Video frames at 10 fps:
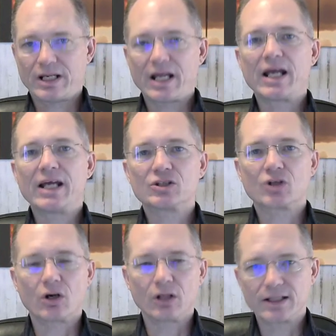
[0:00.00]

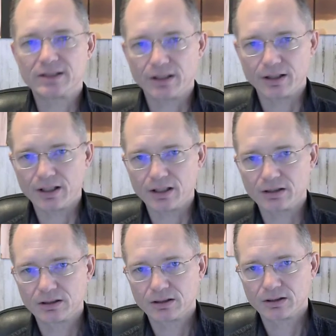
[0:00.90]
Internal identity.
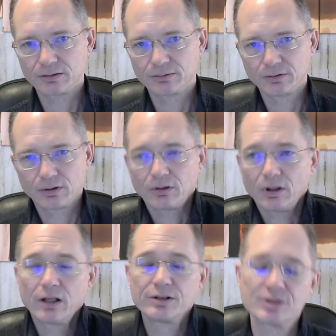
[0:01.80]
Well,
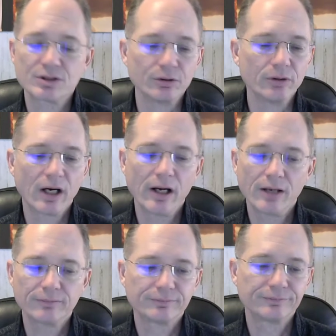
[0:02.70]
it's just who I
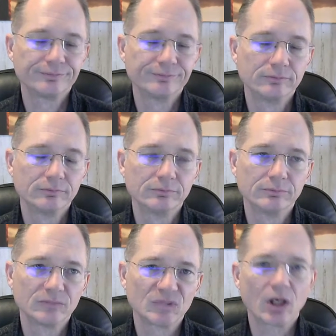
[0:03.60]
am.
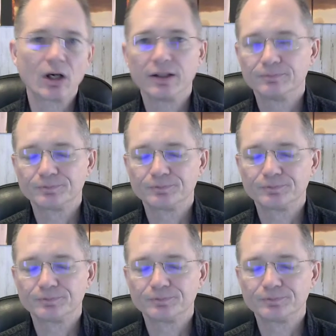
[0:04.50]
Sorry.